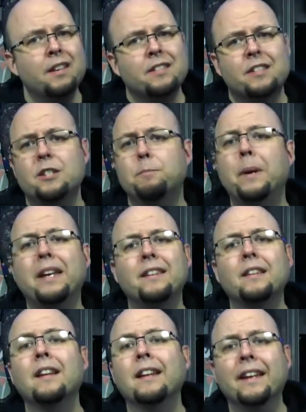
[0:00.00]
She's been
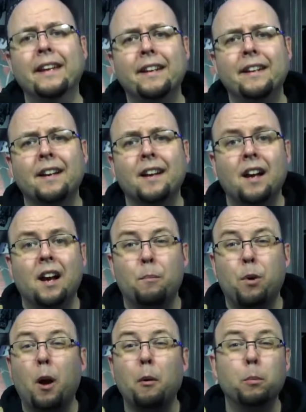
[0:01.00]
delayed
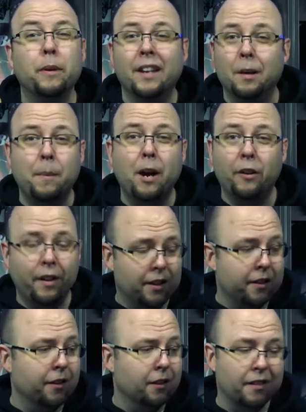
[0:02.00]
probably about a
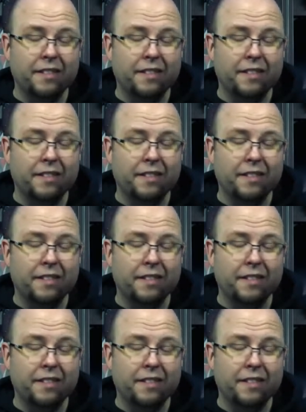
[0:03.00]
year.